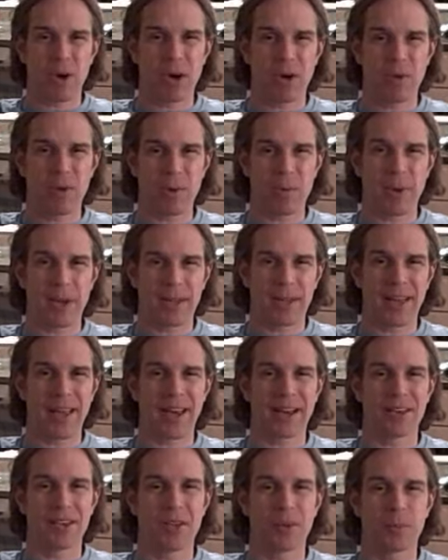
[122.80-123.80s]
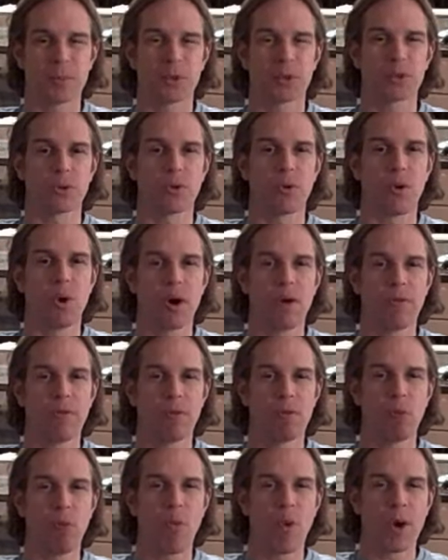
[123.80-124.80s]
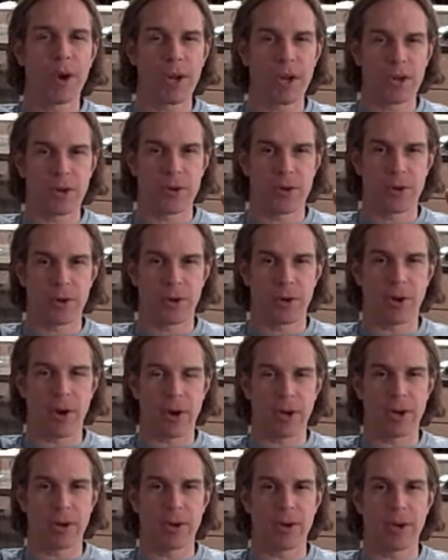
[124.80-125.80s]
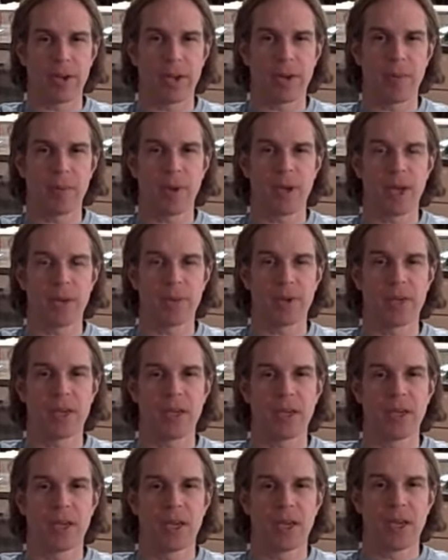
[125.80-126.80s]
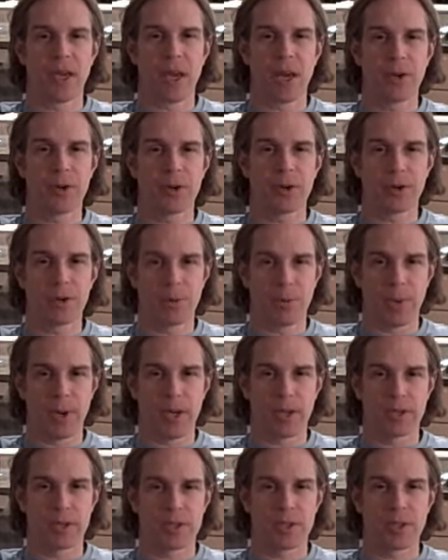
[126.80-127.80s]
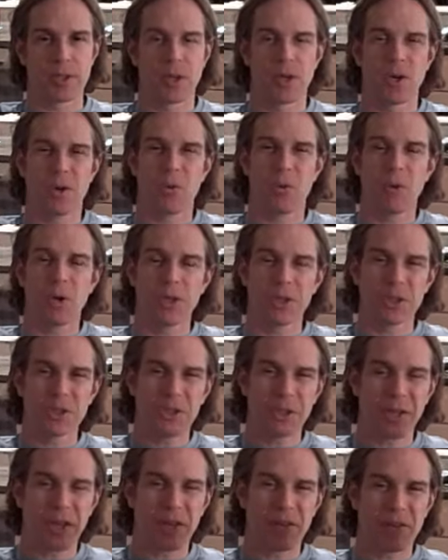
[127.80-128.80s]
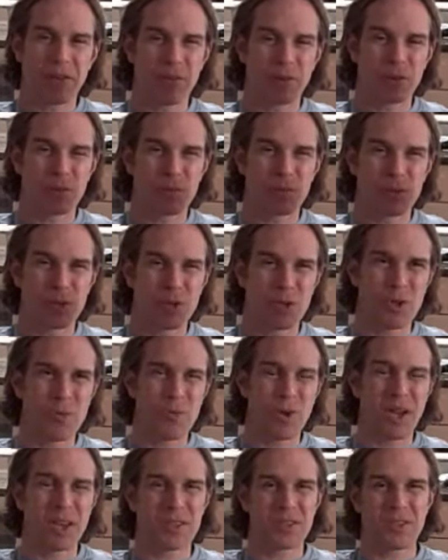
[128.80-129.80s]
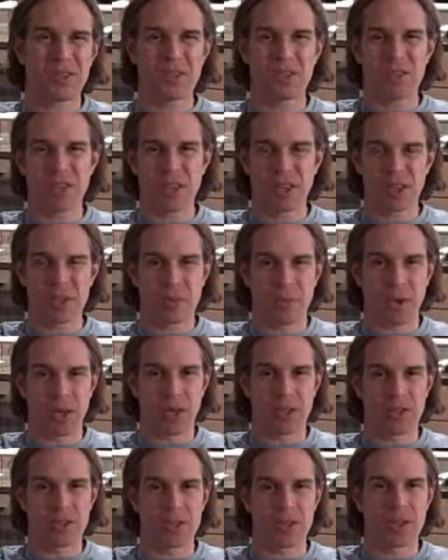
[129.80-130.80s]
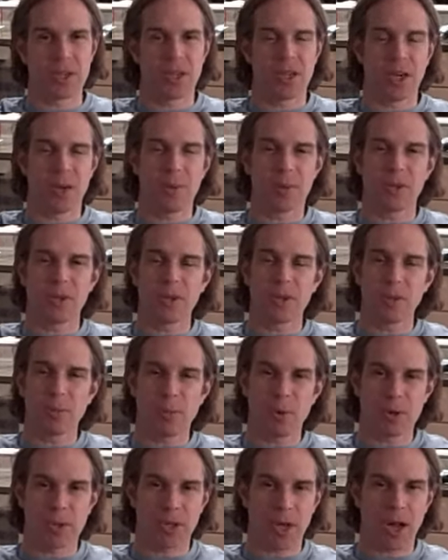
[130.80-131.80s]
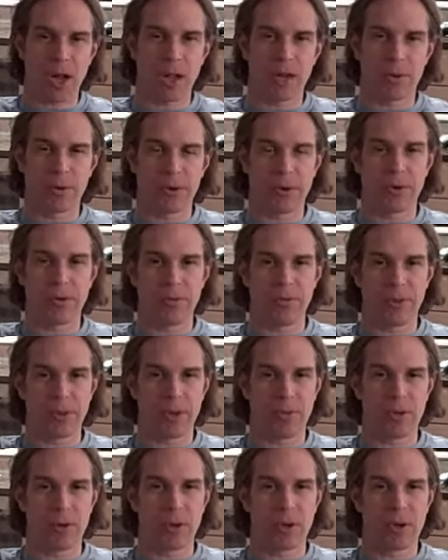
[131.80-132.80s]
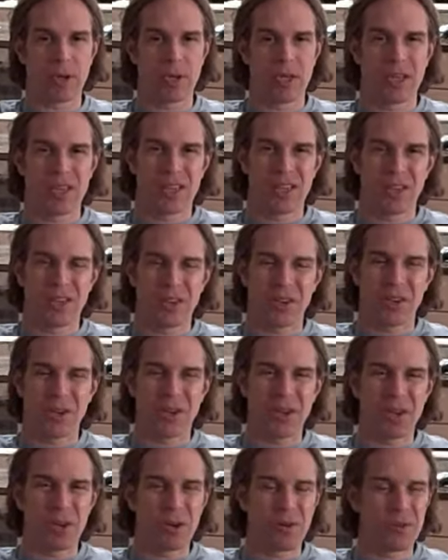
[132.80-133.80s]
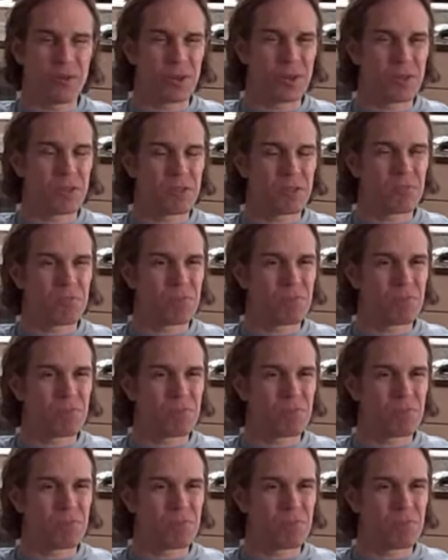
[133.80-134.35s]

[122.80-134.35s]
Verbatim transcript: why don't we make that a temperature of 100 or greater in a baby under two months? Once you get from two months to six months, I'm a little more tolerant of fever. You know, if it's